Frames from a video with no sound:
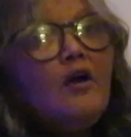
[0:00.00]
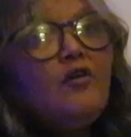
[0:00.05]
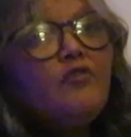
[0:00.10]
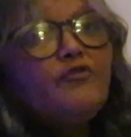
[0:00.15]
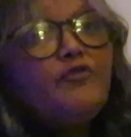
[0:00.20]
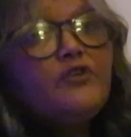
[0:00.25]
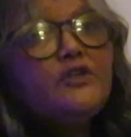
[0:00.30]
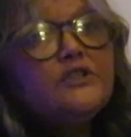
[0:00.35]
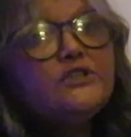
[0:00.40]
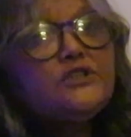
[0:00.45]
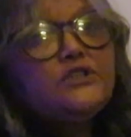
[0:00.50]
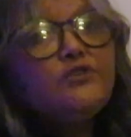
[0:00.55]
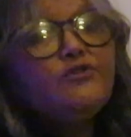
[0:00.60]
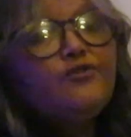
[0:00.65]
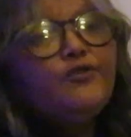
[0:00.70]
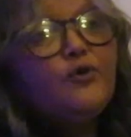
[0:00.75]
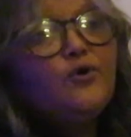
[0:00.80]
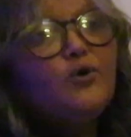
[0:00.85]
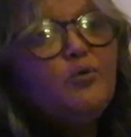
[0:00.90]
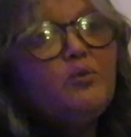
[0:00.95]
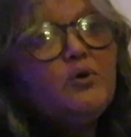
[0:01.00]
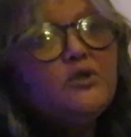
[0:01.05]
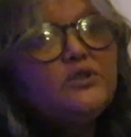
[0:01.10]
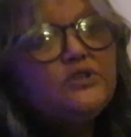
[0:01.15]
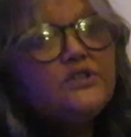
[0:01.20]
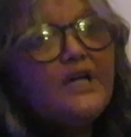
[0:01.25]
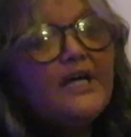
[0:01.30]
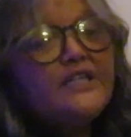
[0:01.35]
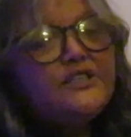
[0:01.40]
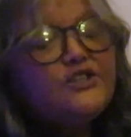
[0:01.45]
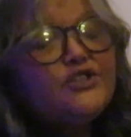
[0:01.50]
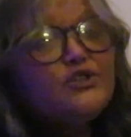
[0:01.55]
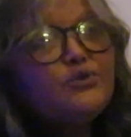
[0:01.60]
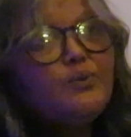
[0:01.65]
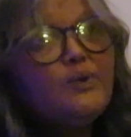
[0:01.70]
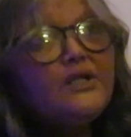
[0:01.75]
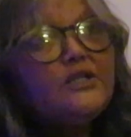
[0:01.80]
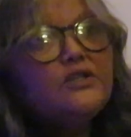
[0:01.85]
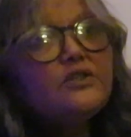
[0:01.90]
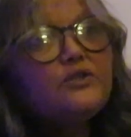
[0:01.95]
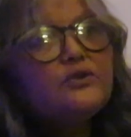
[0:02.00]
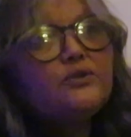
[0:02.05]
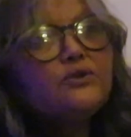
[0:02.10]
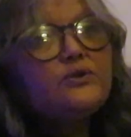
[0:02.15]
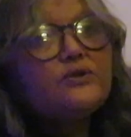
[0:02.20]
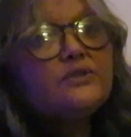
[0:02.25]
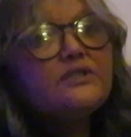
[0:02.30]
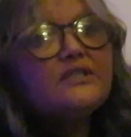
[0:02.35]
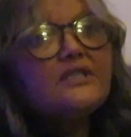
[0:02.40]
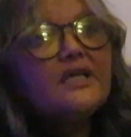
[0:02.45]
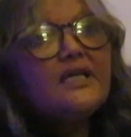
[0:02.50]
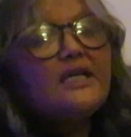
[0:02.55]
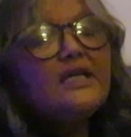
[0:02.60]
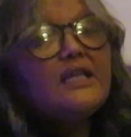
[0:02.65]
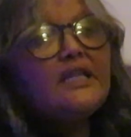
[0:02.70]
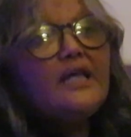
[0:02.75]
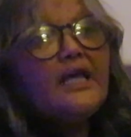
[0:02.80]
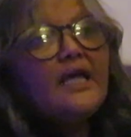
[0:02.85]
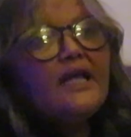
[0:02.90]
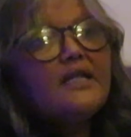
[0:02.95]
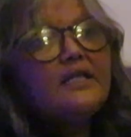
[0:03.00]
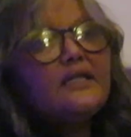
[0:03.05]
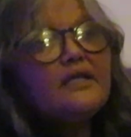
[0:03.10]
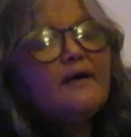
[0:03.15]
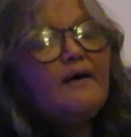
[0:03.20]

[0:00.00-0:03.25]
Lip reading: First and foremost, I just want to say that